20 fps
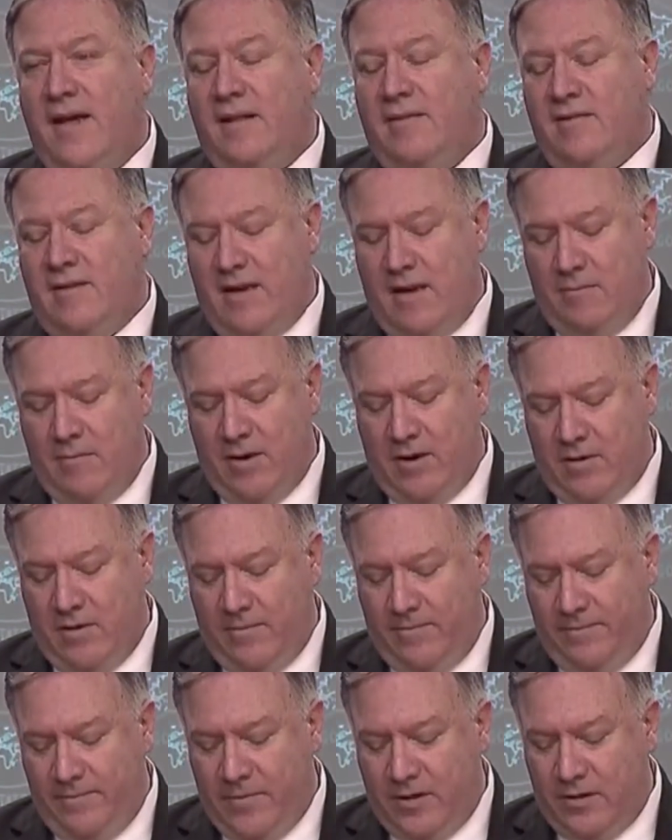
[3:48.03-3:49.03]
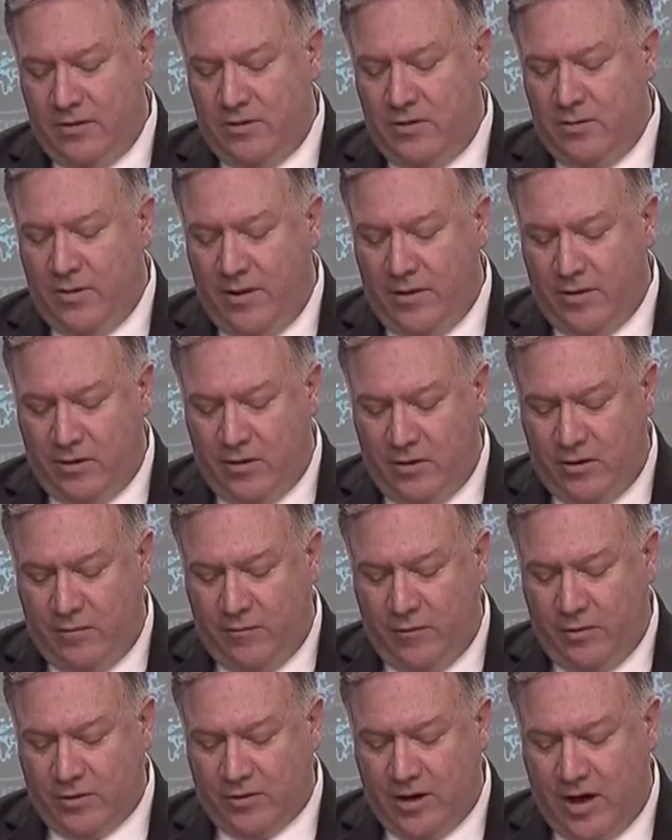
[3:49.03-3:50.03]
In that same year, two other
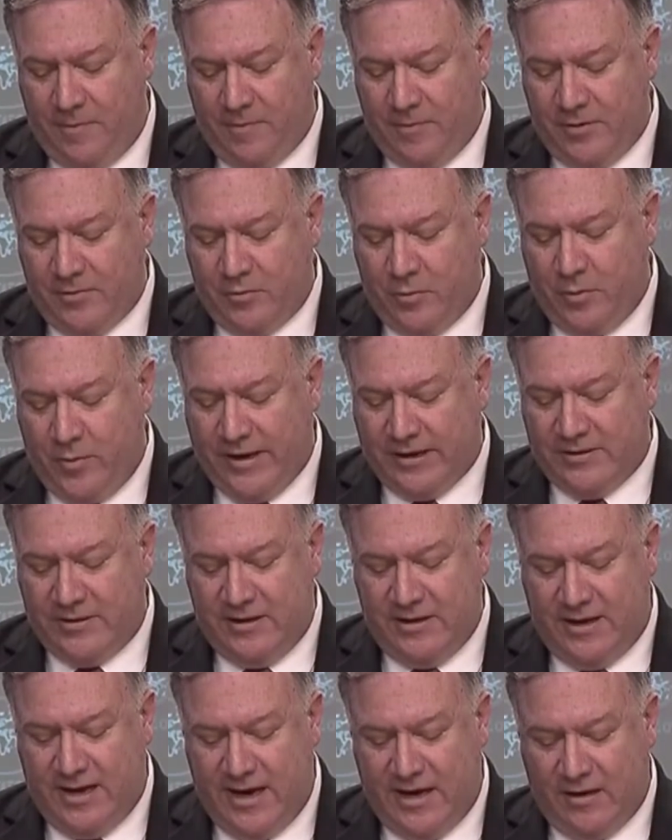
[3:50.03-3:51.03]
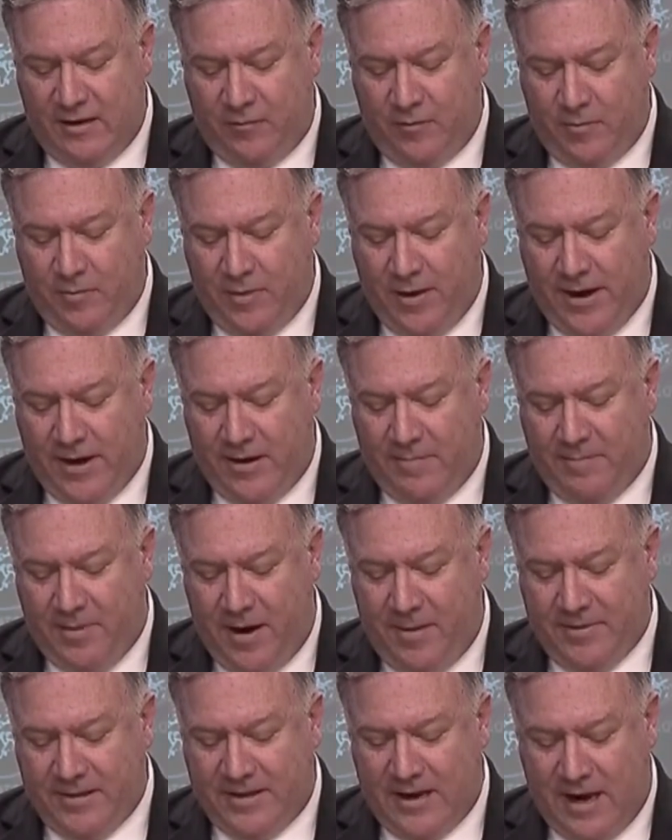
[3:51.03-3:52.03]
Quds Force operatives were arrested in Kenya for
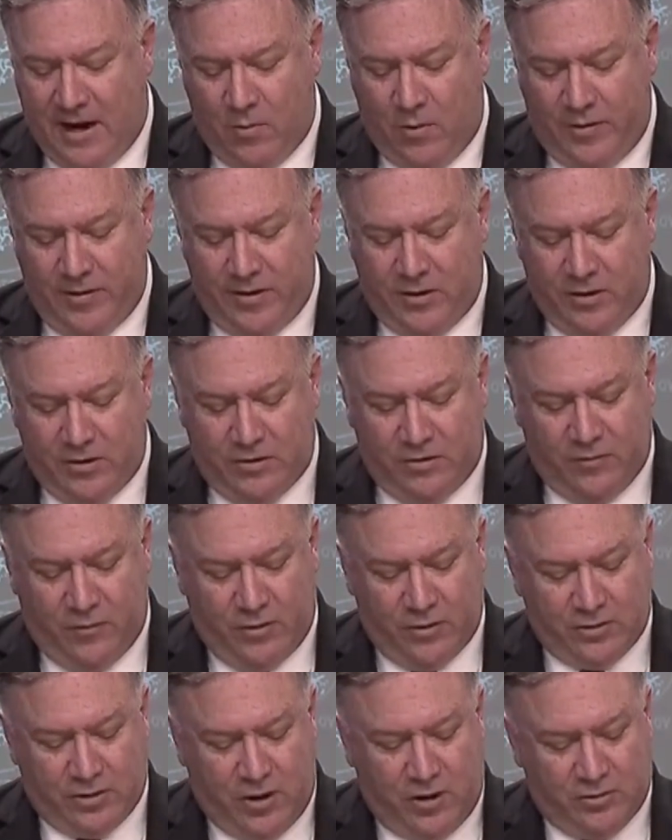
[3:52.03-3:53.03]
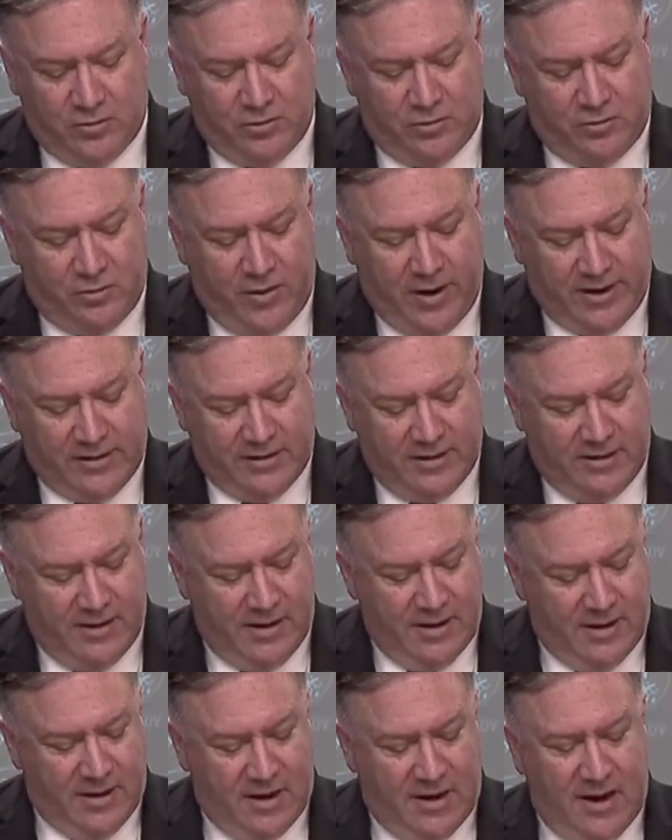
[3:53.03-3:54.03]
planning a bomb attack, while the Quds Force also
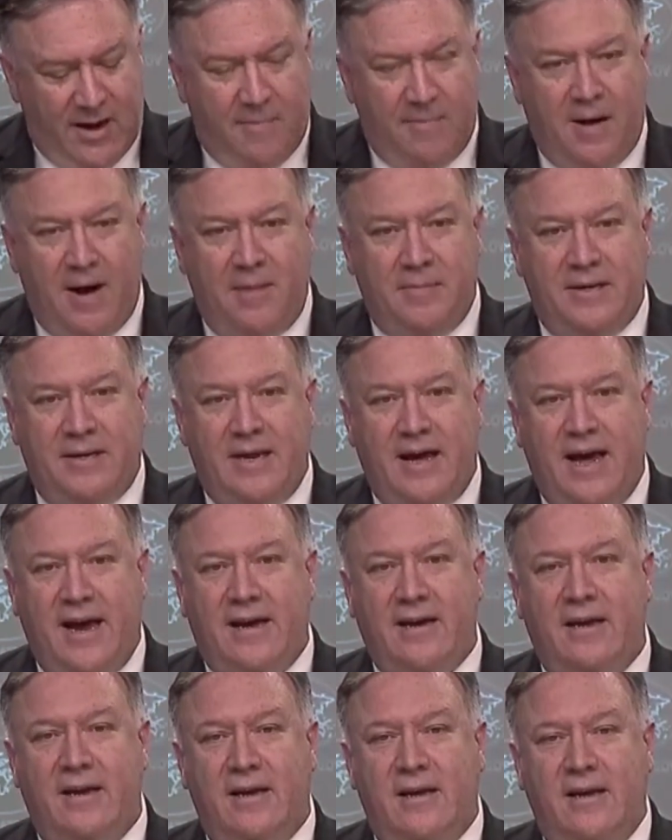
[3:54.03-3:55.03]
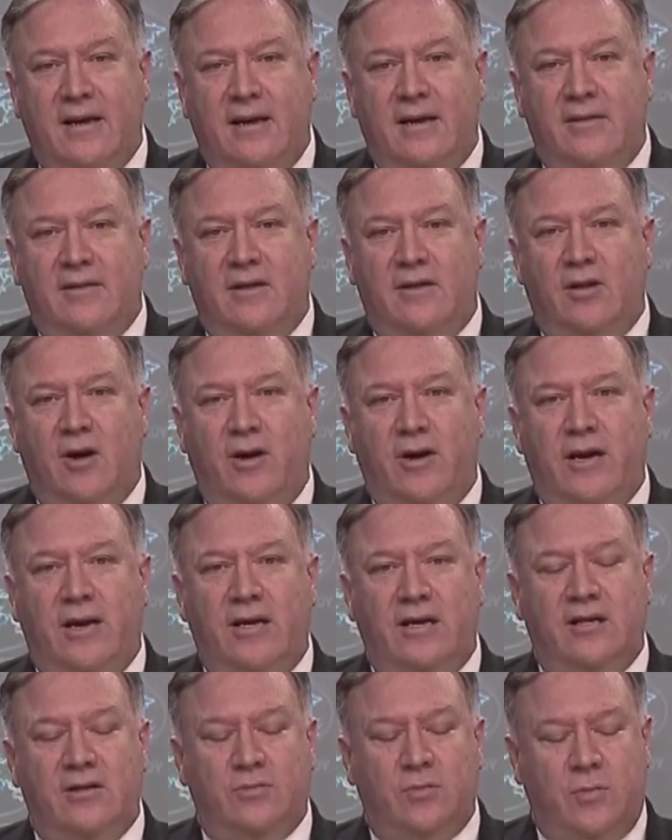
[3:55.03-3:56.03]
directed a bomb attack that
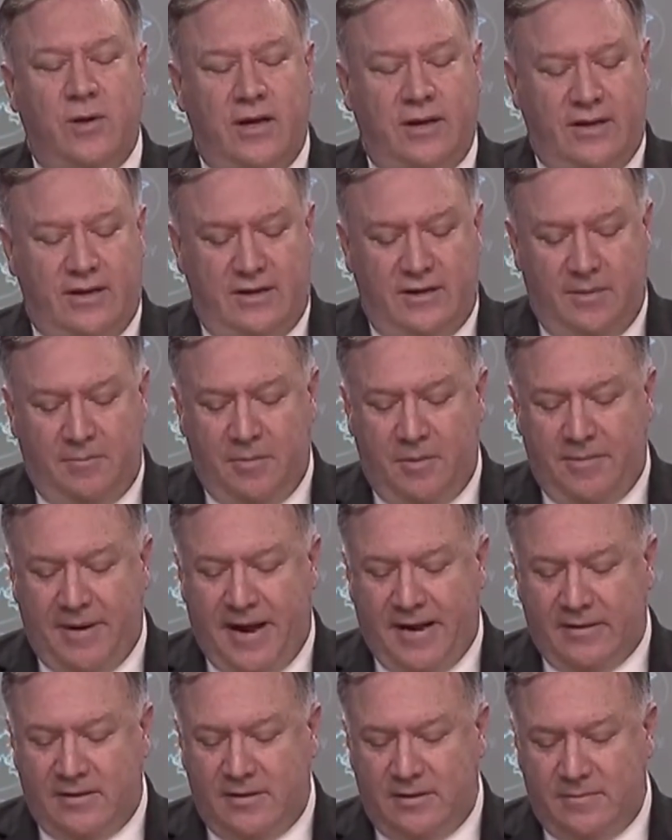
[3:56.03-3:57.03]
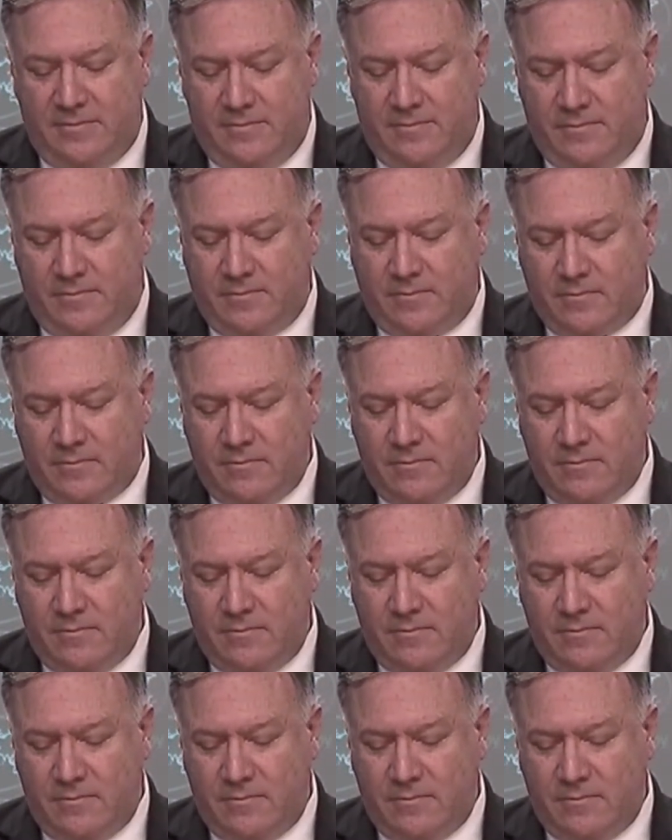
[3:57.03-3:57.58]
targeted Israeli diplomats.